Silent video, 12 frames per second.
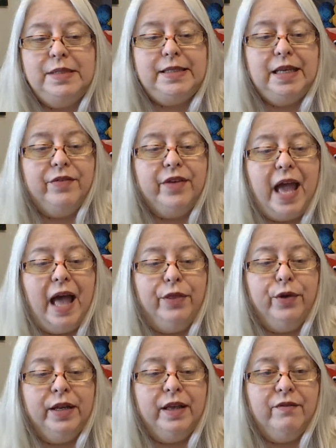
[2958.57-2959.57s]
see if
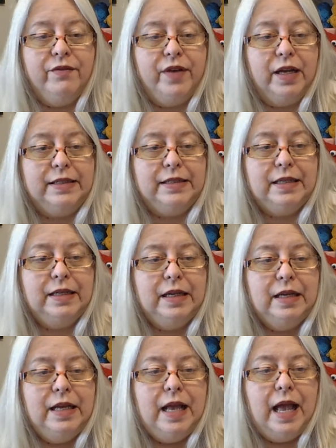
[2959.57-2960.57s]
Catherine can find it.
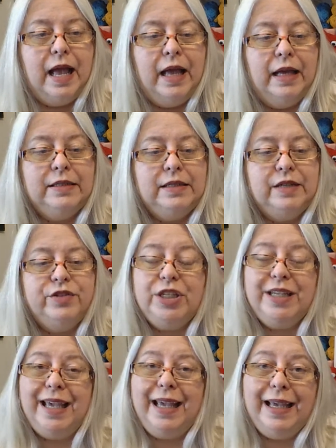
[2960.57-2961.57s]
And if
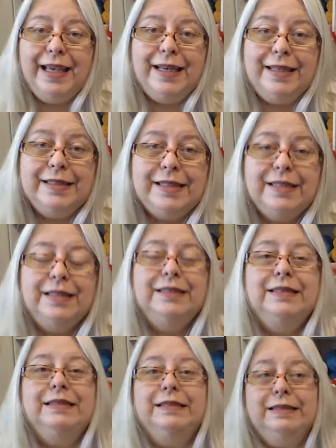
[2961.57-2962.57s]
she can't,
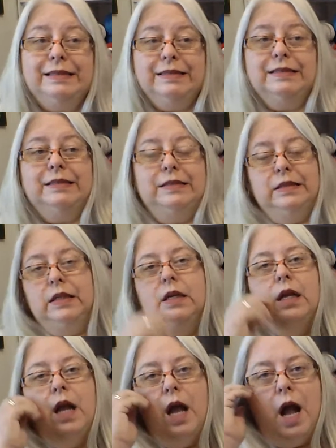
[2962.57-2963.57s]

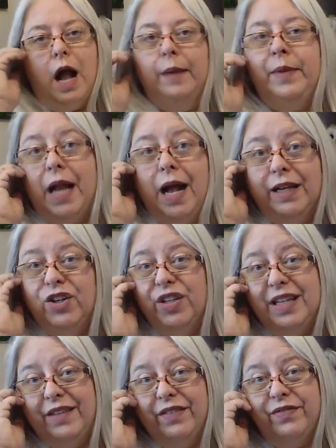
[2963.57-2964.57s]
I
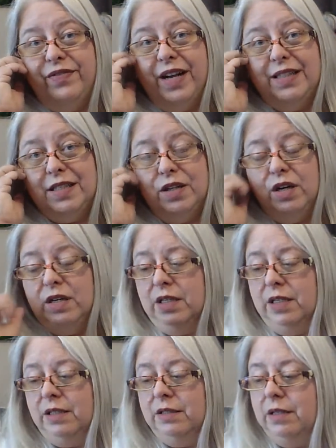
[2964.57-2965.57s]
couldn't even find it
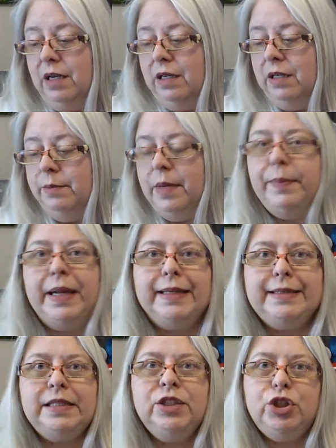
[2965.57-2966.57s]
on, but I
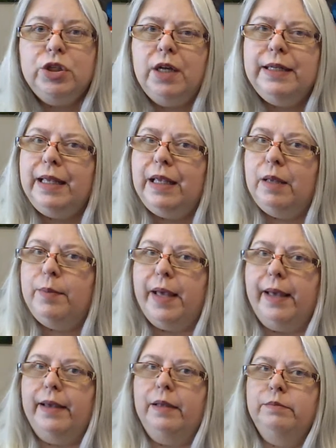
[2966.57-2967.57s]
didn't look on
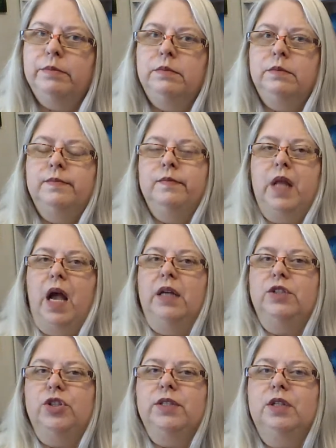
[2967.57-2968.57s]
eBay.
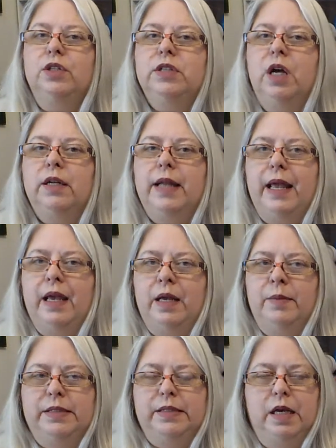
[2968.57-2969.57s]
I just looked on
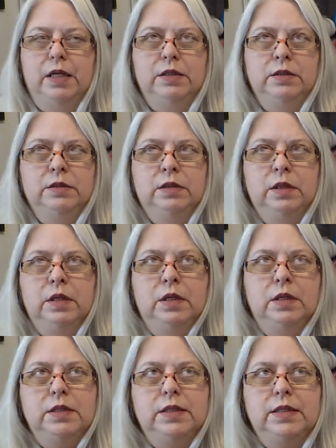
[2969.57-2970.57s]
Amazon
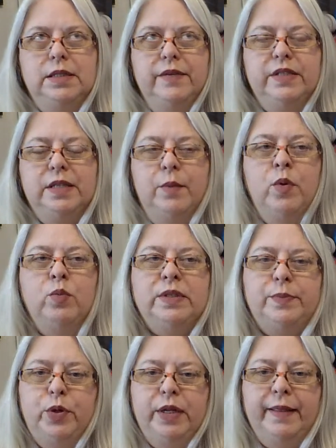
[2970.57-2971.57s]
to see if someone
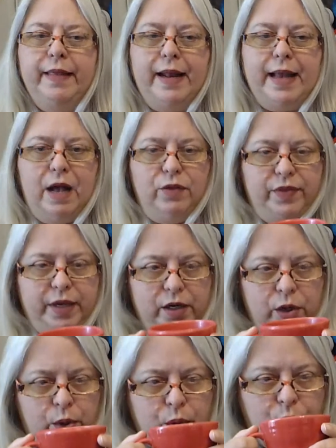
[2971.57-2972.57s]
was putting that out
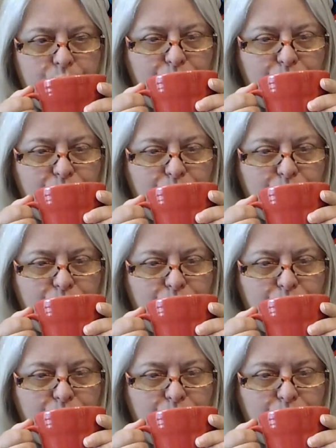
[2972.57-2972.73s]
there.